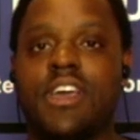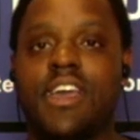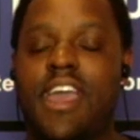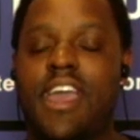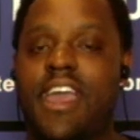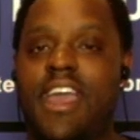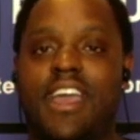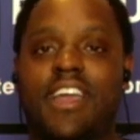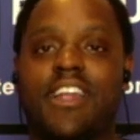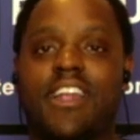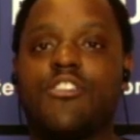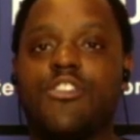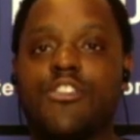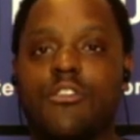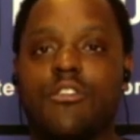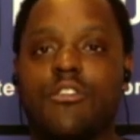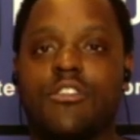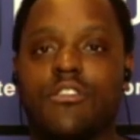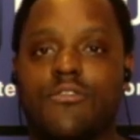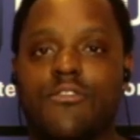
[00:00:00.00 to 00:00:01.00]
and
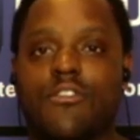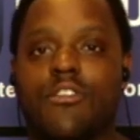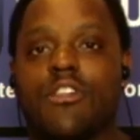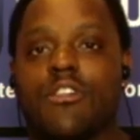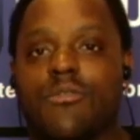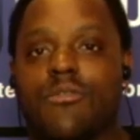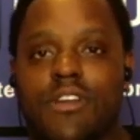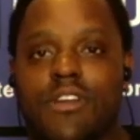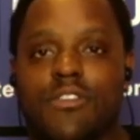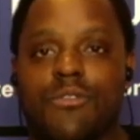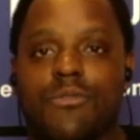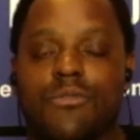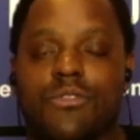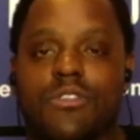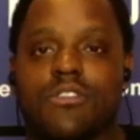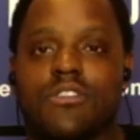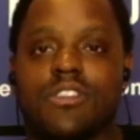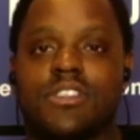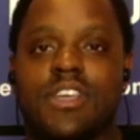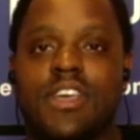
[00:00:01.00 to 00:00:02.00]
thought of all around the
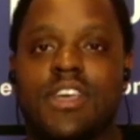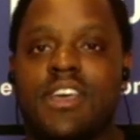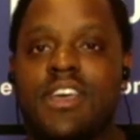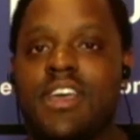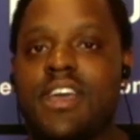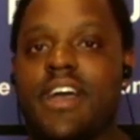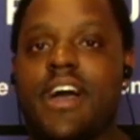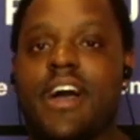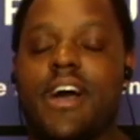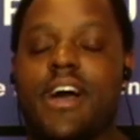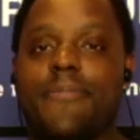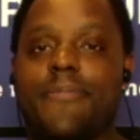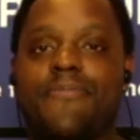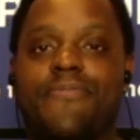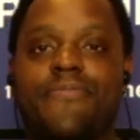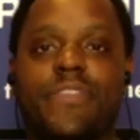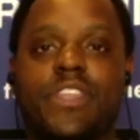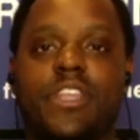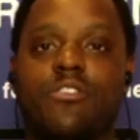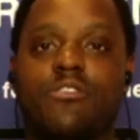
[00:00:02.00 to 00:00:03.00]
world.
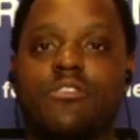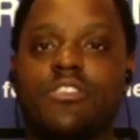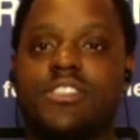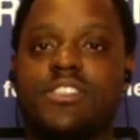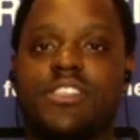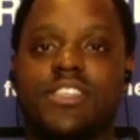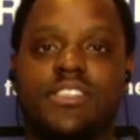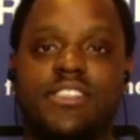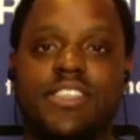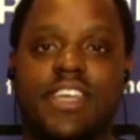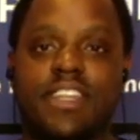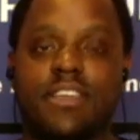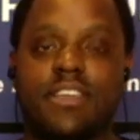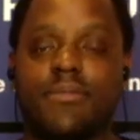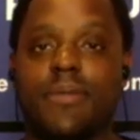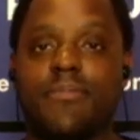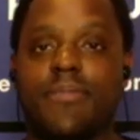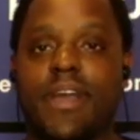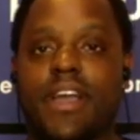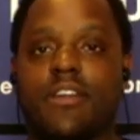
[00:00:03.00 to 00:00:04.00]
Just extending
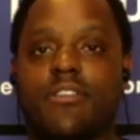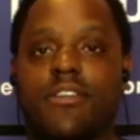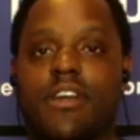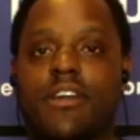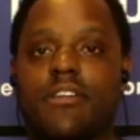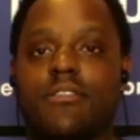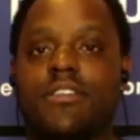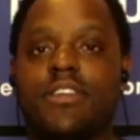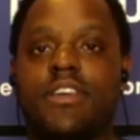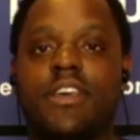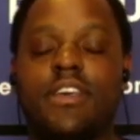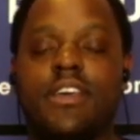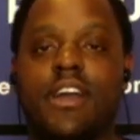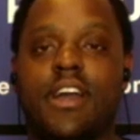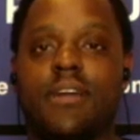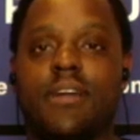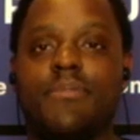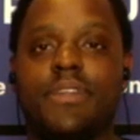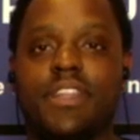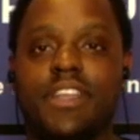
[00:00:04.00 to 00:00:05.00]
my background,
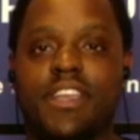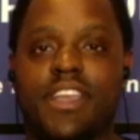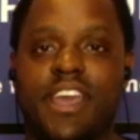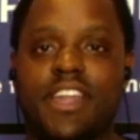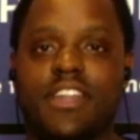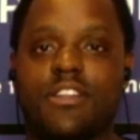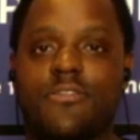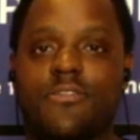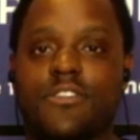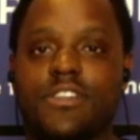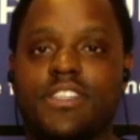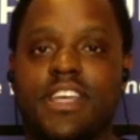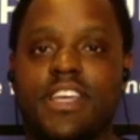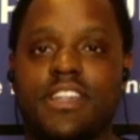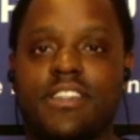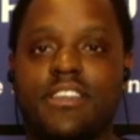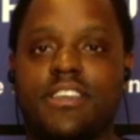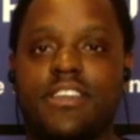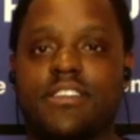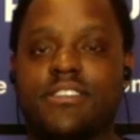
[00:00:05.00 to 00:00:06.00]
I've been in Canada for
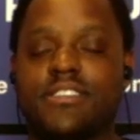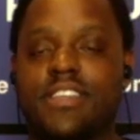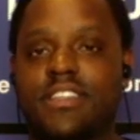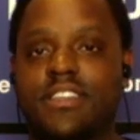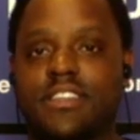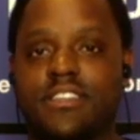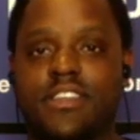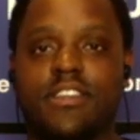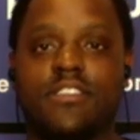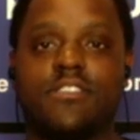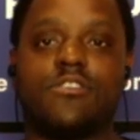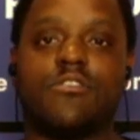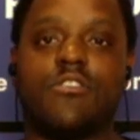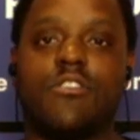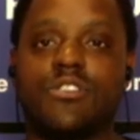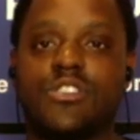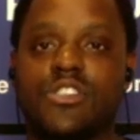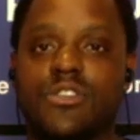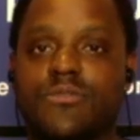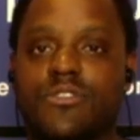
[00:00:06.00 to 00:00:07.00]
10 years. I did get a
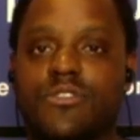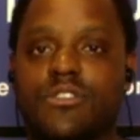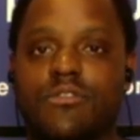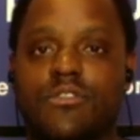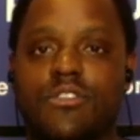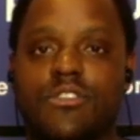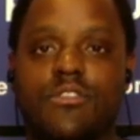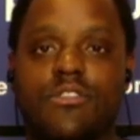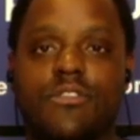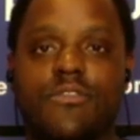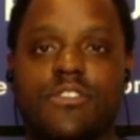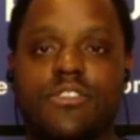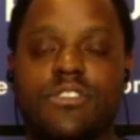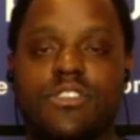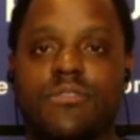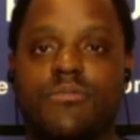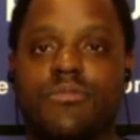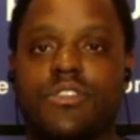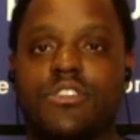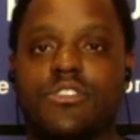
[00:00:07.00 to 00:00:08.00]
scholarship to go to the University
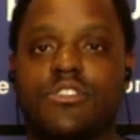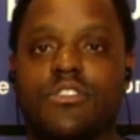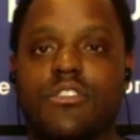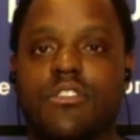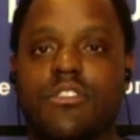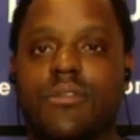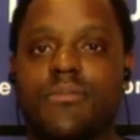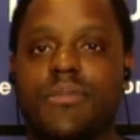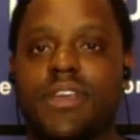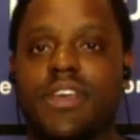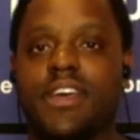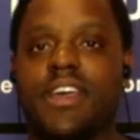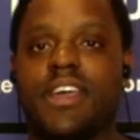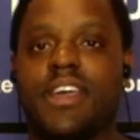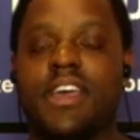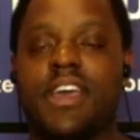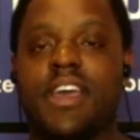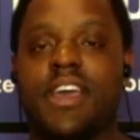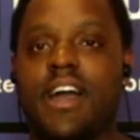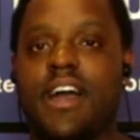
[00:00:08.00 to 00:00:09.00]
of British Columbia.
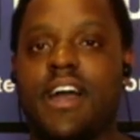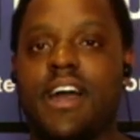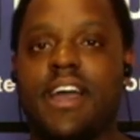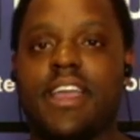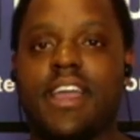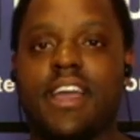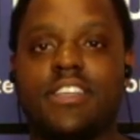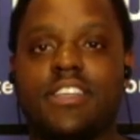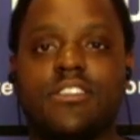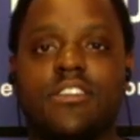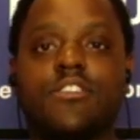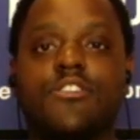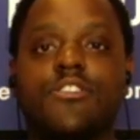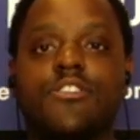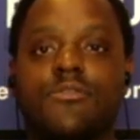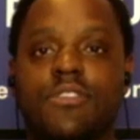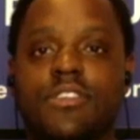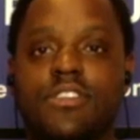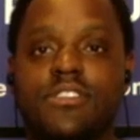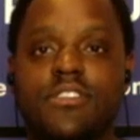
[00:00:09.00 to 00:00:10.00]
I started
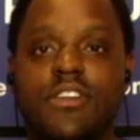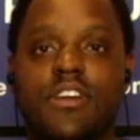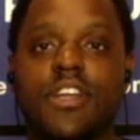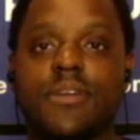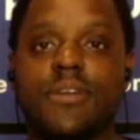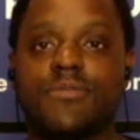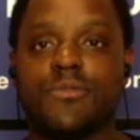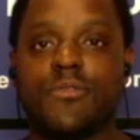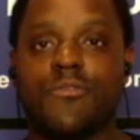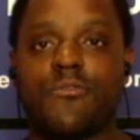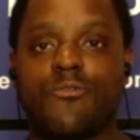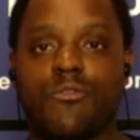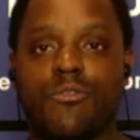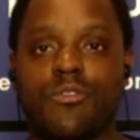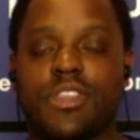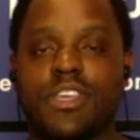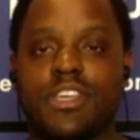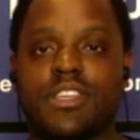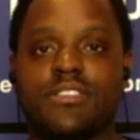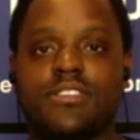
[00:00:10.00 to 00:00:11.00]
3 startups before
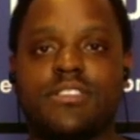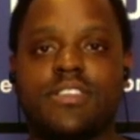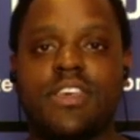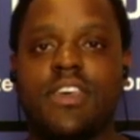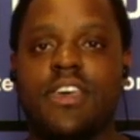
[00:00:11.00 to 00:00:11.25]
this.